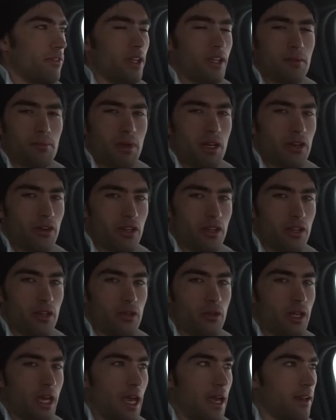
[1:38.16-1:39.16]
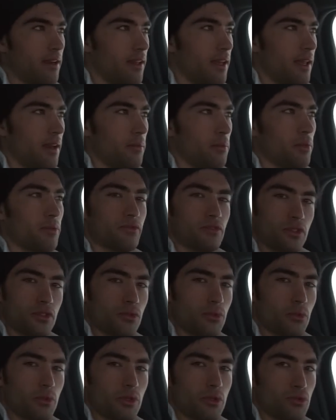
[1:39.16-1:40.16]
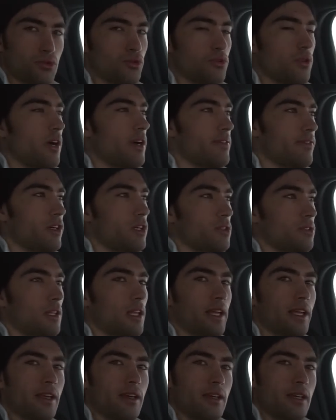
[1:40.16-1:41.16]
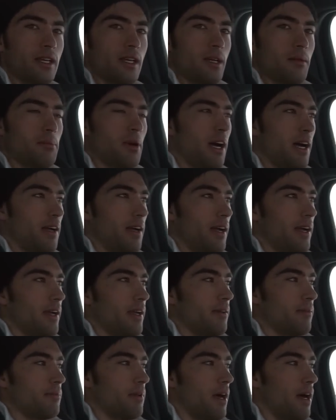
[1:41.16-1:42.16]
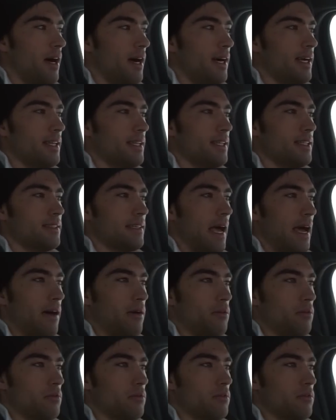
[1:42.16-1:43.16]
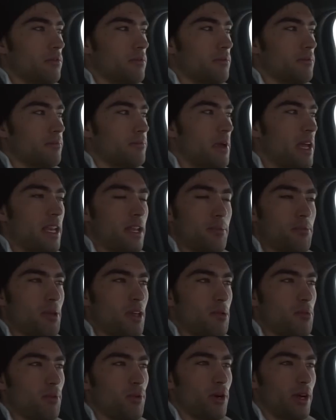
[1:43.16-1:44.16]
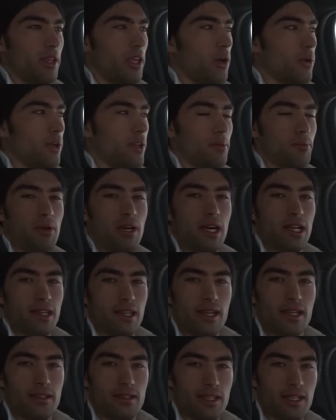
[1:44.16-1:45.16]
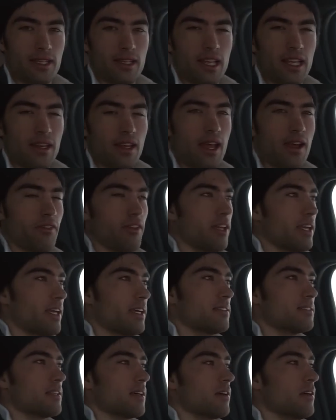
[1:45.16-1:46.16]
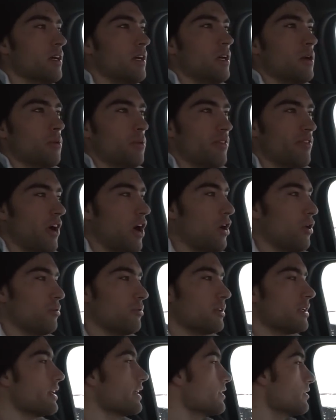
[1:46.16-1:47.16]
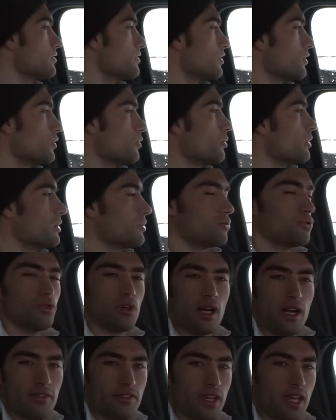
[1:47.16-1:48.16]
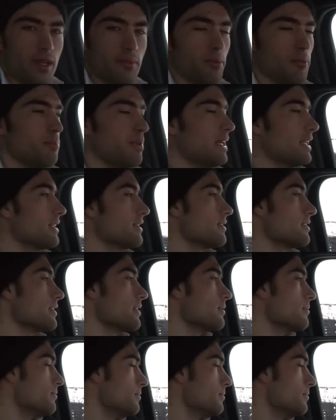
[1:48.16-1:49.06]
In America you can get it with 2-wheel drive, oddly, but I highly doubt many people are going to buy their Lincoln Navigator with only 2-wheel drive capability.